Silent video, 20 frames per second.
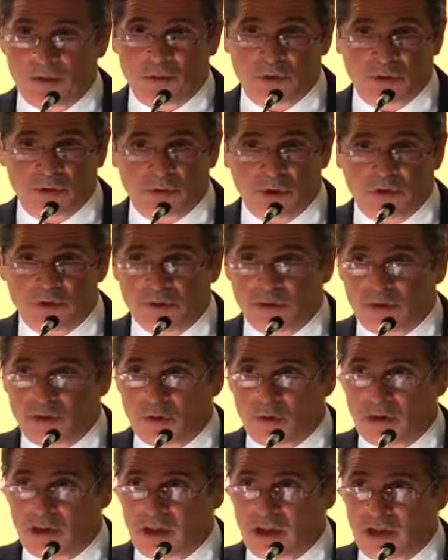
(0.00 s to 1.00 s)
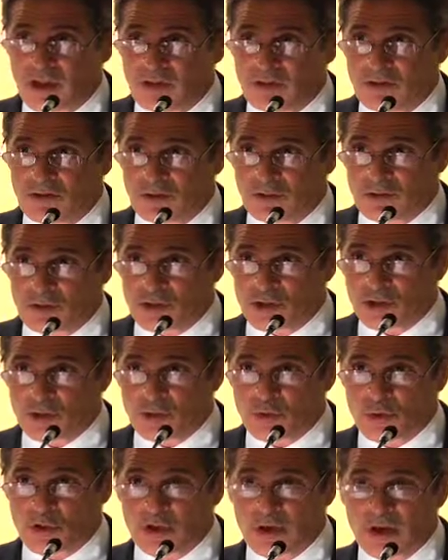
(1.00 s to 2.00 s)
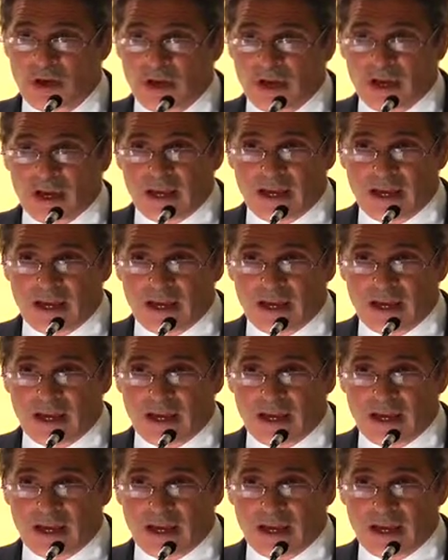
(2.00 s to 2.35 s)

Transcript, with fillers: and we do everything we can to ensure